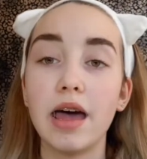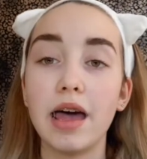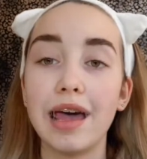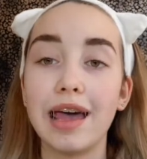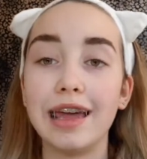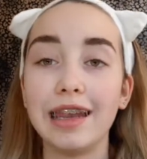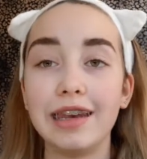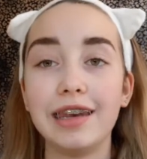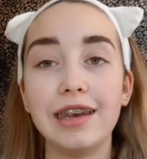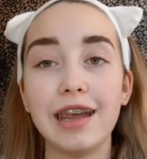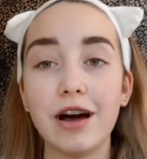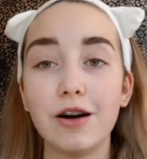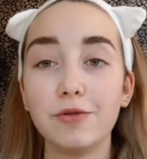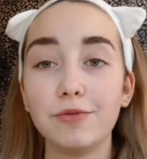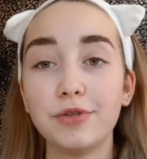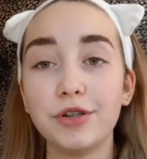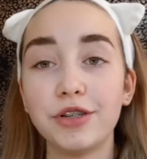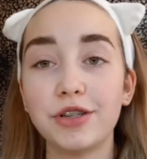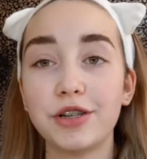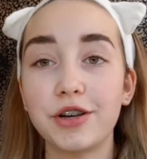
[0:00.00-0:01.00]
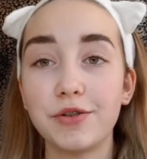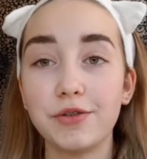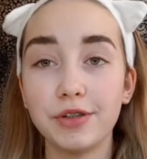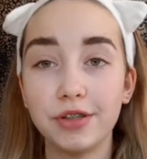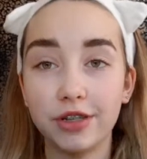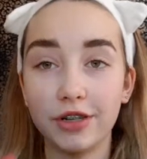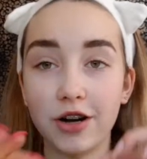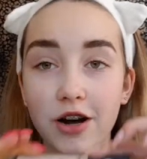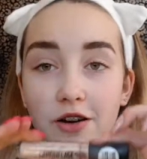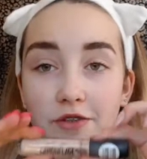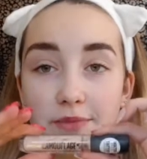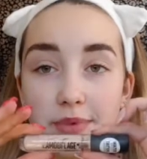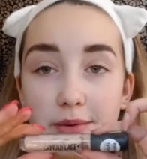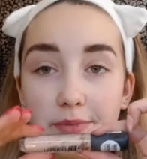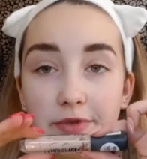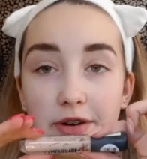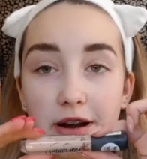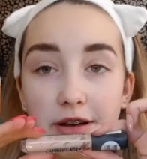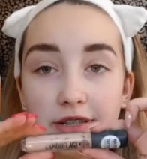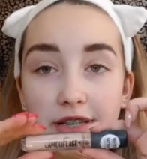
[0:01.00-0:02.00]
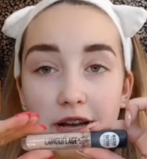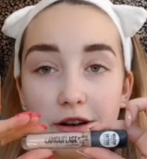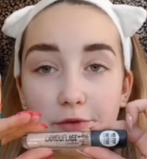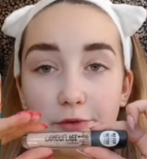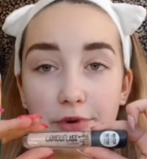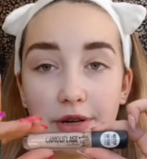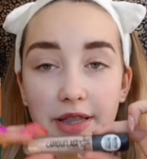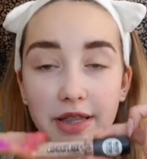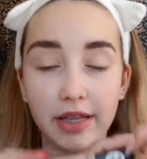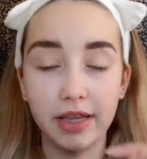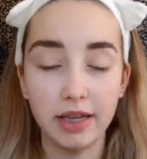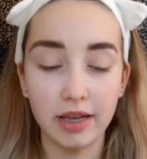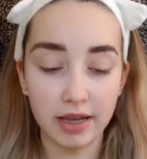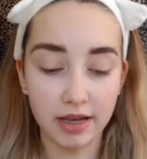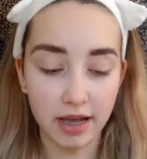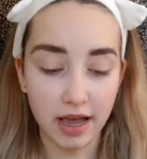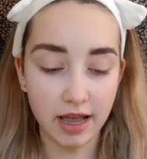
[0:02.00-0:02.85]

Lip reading: And now I'm just going to carve my brows out with the